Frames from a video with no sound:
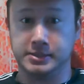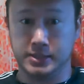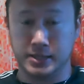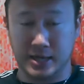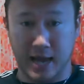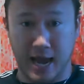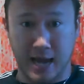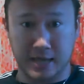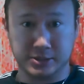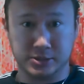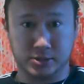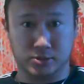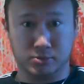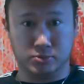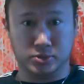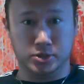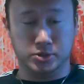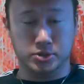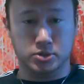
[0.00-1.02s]
going to ask the
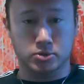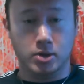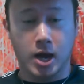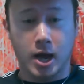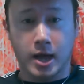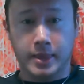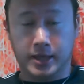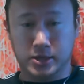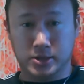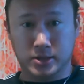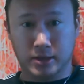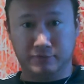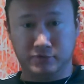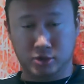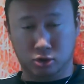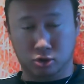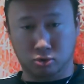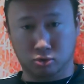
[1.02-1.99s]
real you that you love to